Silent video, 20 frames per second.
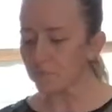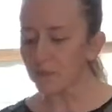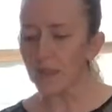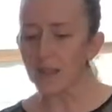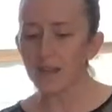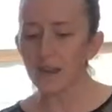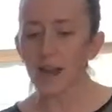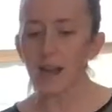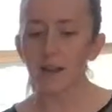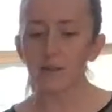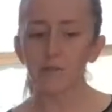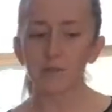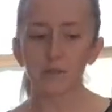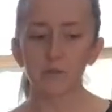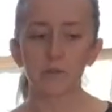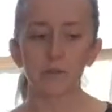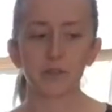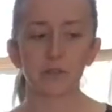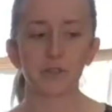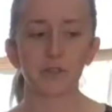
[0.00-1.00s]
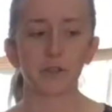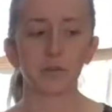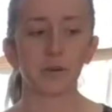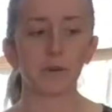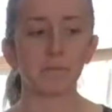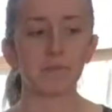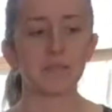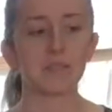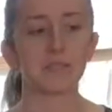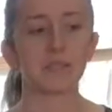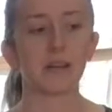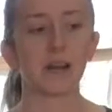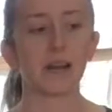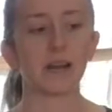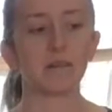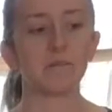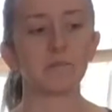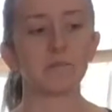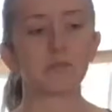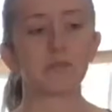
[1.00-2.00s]
And I really want to show up at the
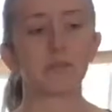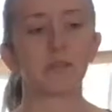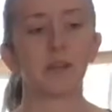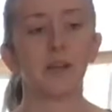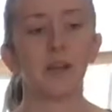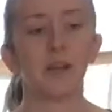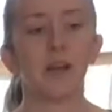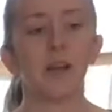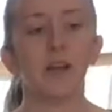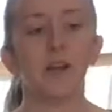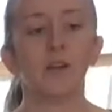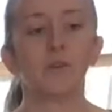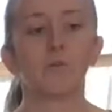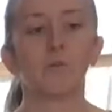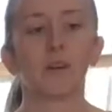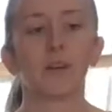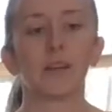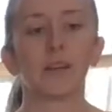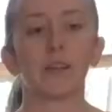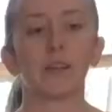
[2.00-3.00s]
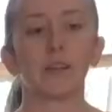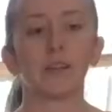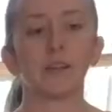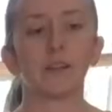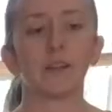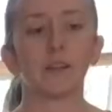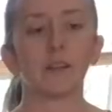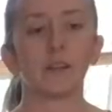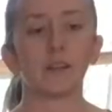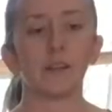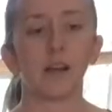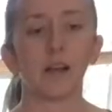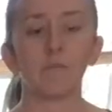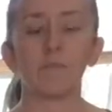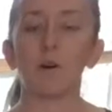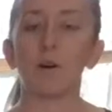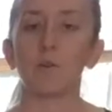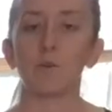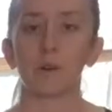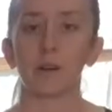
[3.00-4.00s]
times when
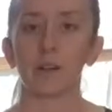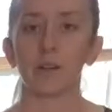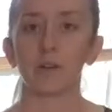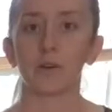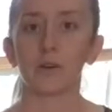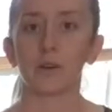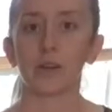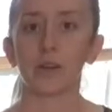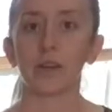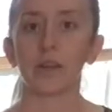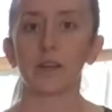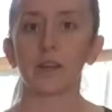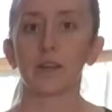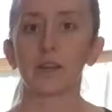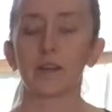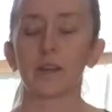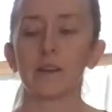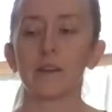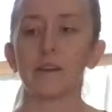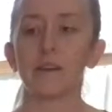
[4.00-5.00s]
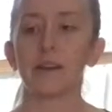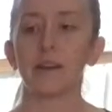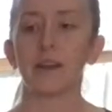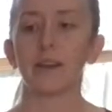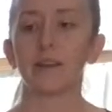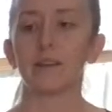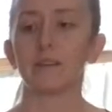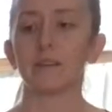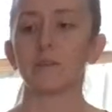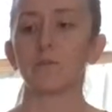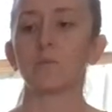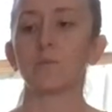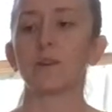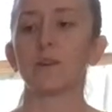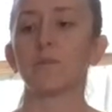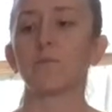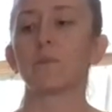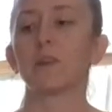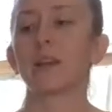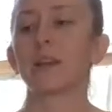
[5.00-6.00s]
I'm already cooking and when
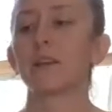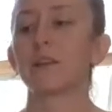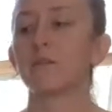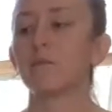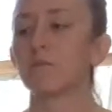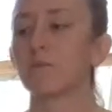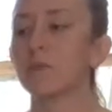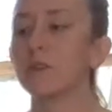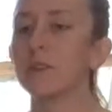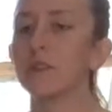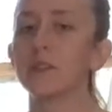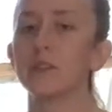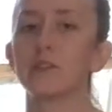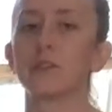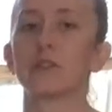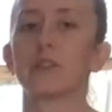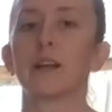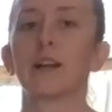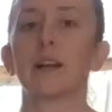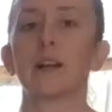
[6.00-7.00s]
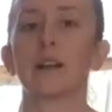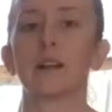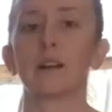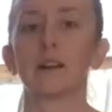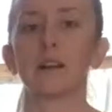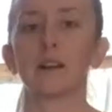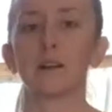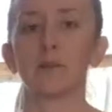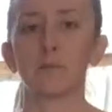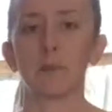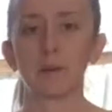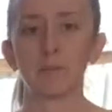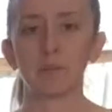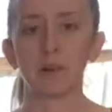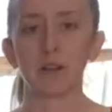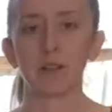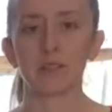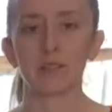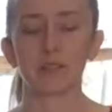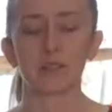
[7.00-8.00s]
I can really share my
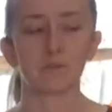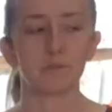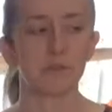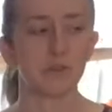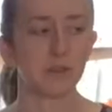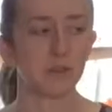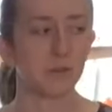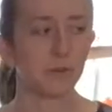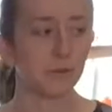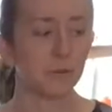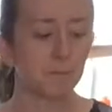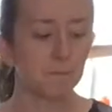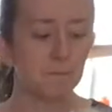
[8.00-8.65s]
process with you.